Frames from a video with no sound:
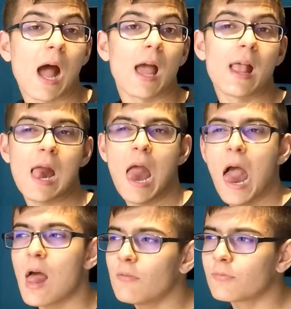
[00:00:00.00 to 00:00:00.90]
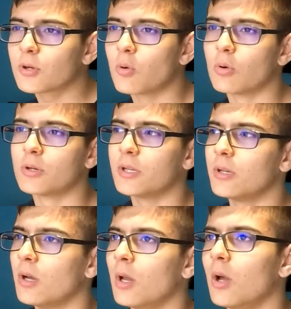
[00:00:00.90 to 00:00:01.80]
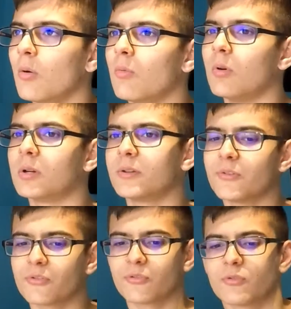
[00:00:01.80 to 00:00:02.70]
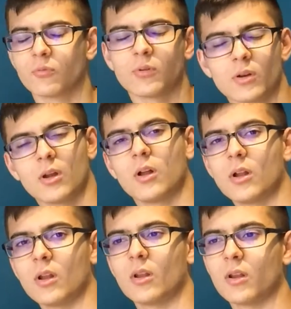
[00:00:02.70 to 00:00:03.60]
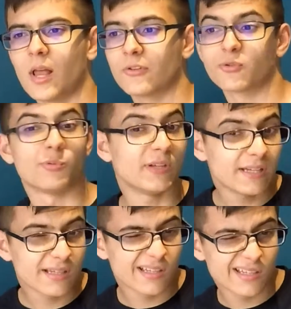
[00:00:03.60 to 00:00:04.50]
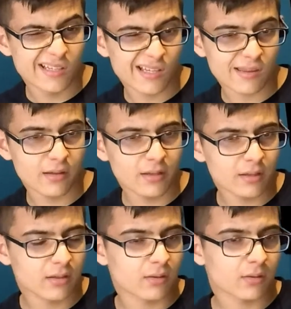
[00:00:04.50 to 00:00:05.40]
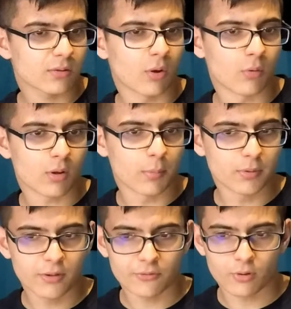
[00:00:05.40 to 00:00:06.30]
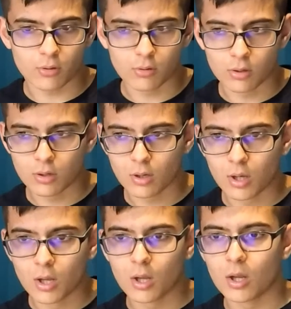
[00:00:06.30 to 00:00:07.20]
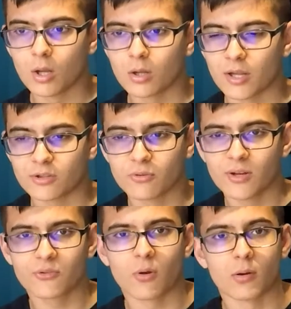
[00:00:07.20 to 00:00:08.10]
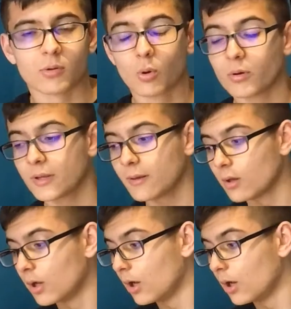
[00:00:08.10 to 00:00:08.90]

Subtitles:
I have recorded once last week, I think. No, a couple days ago, like 2 days ago I recorded.